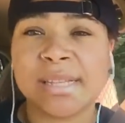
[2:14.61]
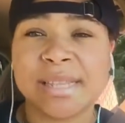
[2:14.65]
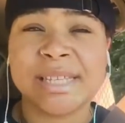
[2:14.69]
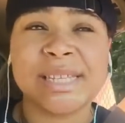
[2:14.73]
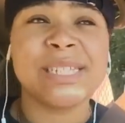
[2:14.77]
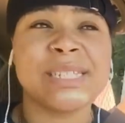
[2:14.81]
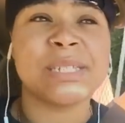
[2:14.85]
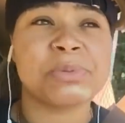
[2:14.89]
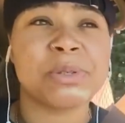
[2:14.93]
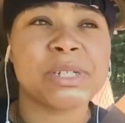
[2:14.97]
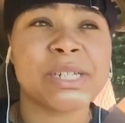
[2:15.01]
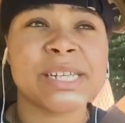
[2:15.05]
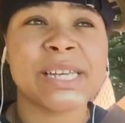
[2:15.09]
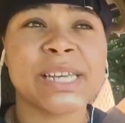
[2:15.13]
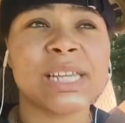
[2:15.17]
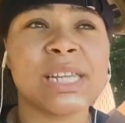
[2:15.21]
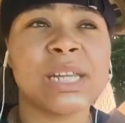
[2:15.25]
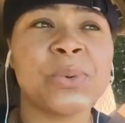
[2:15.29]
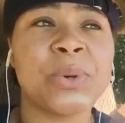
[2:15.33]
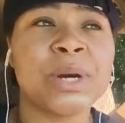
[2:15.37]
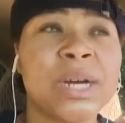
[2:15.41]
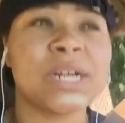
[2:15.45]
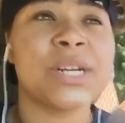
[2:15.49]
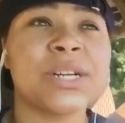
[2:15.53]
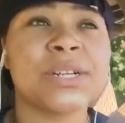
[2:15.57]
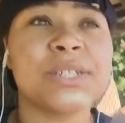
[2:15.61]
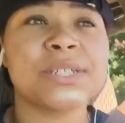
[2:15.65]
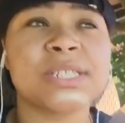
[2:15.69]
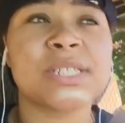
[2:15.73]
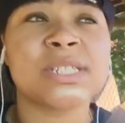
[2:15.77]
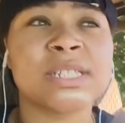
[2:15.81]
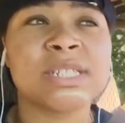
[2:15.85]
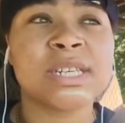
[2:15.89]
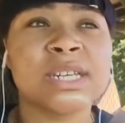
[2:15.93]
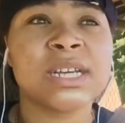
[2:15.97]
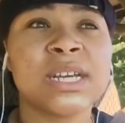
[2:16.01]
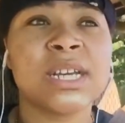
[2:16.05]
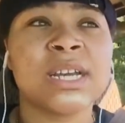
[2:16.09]
these particular words,
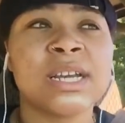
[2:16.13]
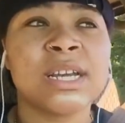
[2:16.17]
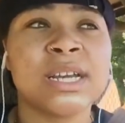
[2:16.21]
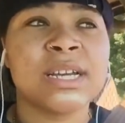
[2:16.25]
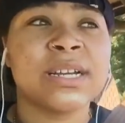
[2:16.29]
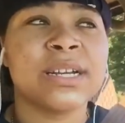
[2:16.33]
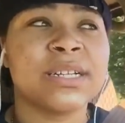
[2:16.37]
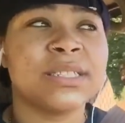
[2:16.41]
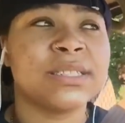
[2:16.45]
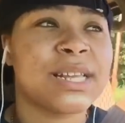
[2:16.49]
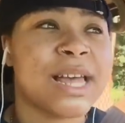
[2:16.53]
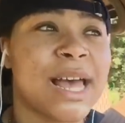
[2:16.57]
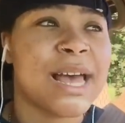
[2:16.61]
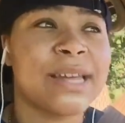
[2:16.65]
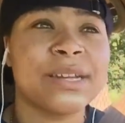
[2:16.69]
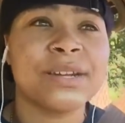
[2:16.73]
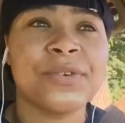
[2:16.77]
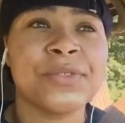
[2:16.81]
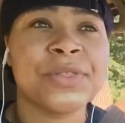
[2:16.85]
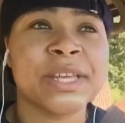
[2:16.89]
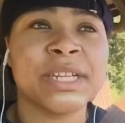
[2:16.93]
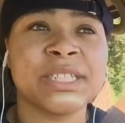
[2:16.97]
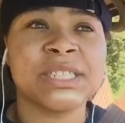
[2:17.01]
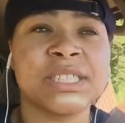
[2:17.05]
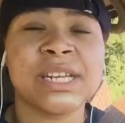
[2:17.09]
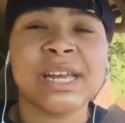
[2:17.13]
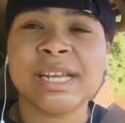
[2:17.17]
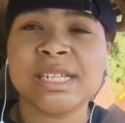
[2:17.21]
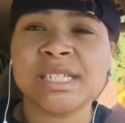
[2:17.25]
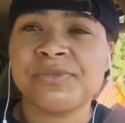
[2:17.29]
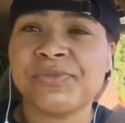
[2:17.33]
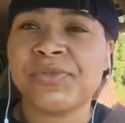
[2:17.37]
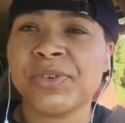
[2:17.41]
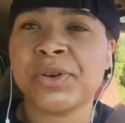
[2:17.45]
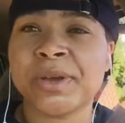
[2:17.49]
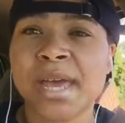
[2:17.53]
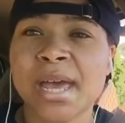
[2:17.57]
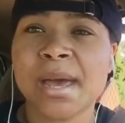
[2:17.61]
because I don't think she has
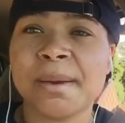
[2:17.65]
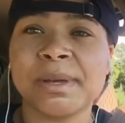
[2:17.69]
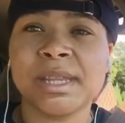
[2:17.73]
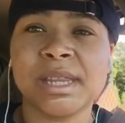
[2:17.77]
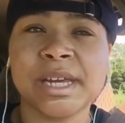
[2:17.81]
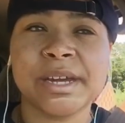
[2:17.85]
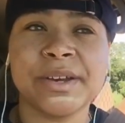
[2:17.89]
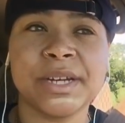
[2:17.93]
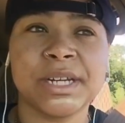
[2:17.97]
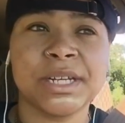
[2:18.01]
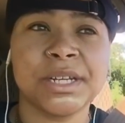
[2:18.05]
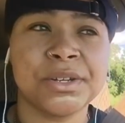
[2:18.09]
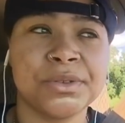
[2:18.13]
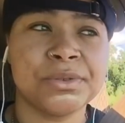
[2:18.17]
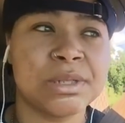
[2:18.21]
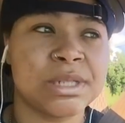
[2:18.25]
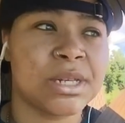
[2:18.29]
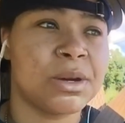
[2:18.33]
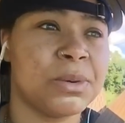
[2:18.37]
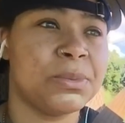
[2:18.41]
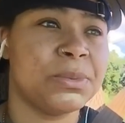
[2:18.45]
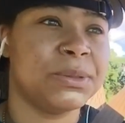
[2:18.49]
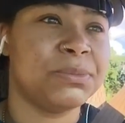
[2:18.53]
the vocabulary to do so,